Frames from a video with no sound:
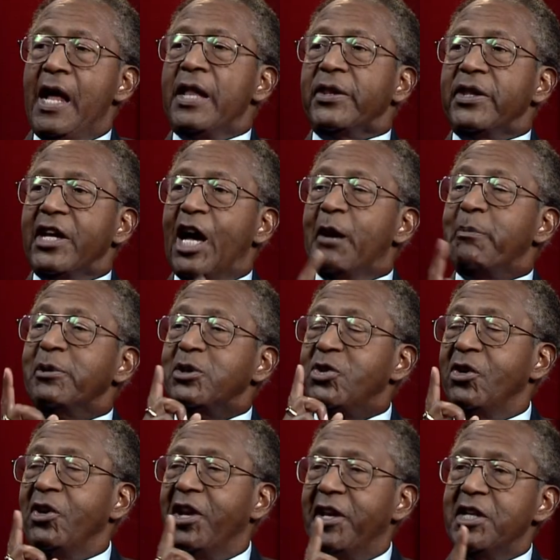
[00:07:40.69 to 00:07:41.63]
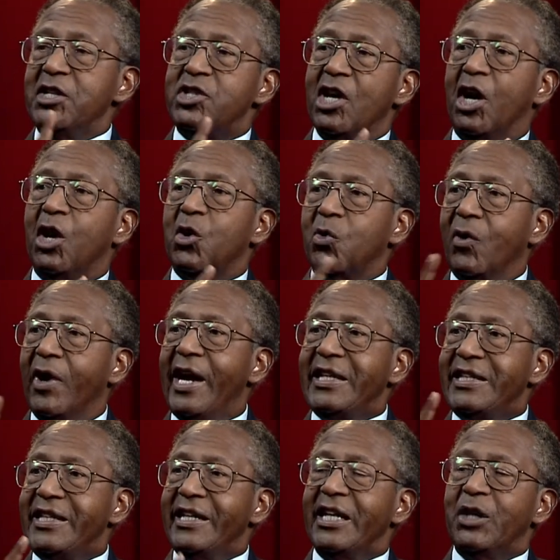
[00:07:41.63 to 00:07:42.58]
The opportunities are
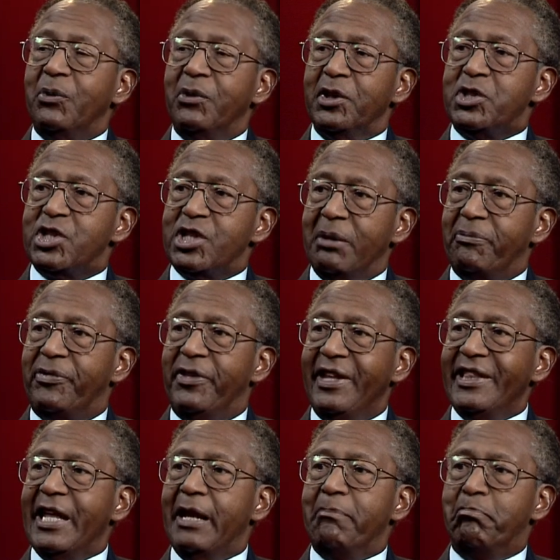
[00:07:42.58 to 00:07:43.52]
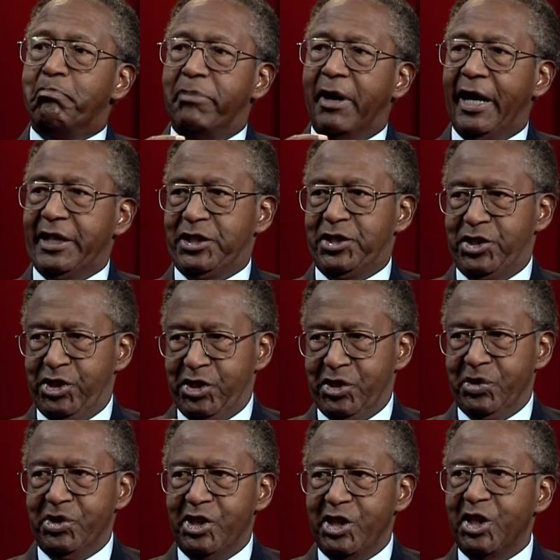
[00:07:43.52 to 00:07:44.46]
right there with something that bugs
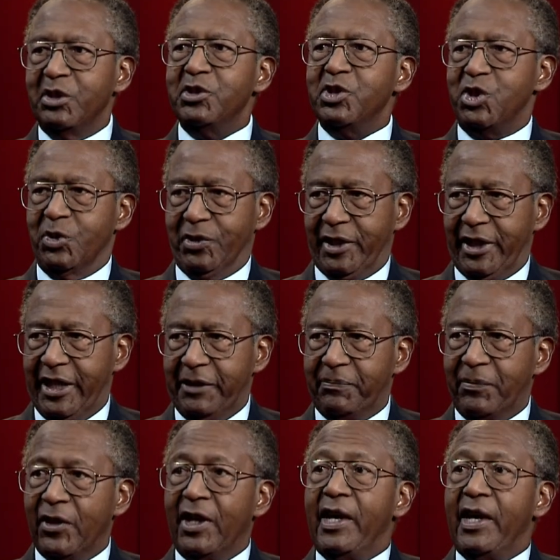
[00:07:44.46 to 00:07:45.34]
you, usually.